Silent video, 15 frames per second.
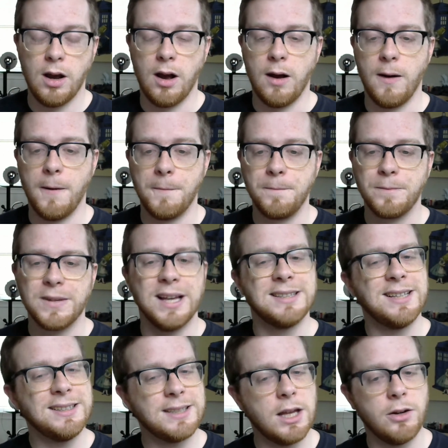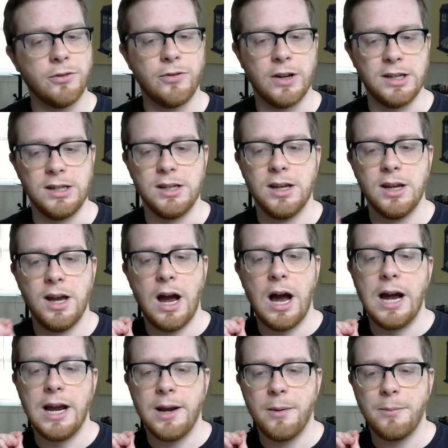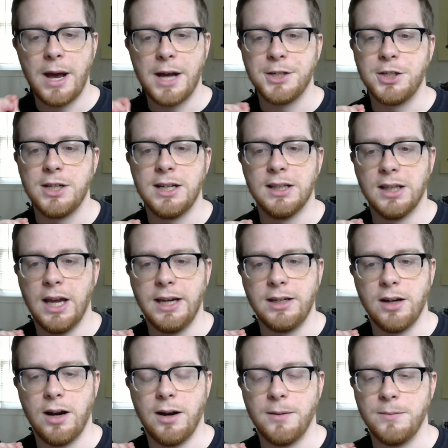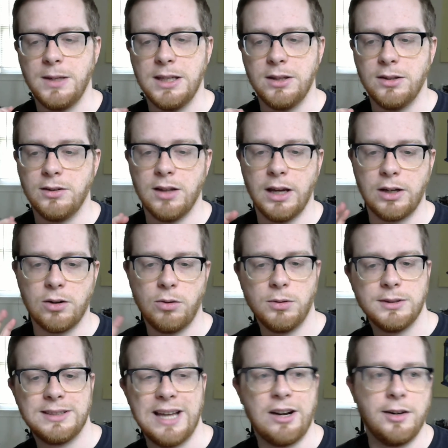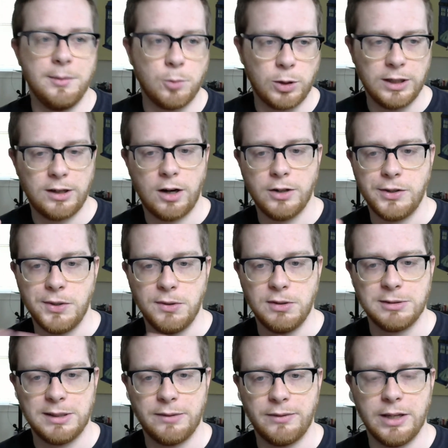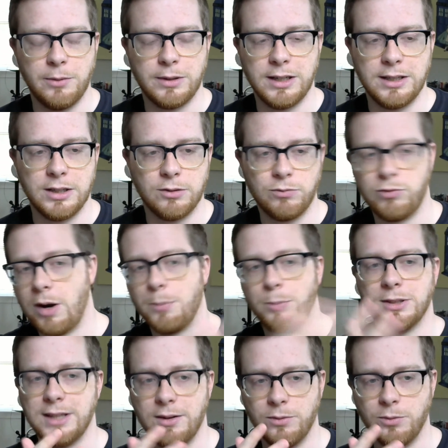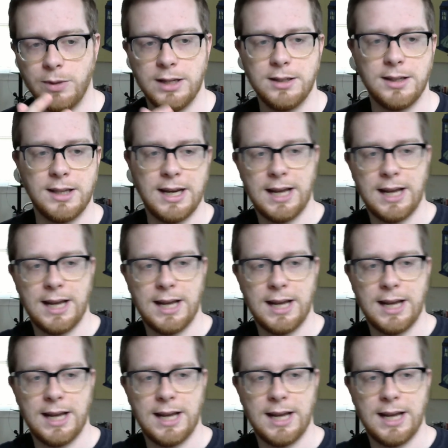Um, it sounds kind of funny. I imagine it like um, in like old Saturday morning cartoons. Whenever they wanted to represent wind, they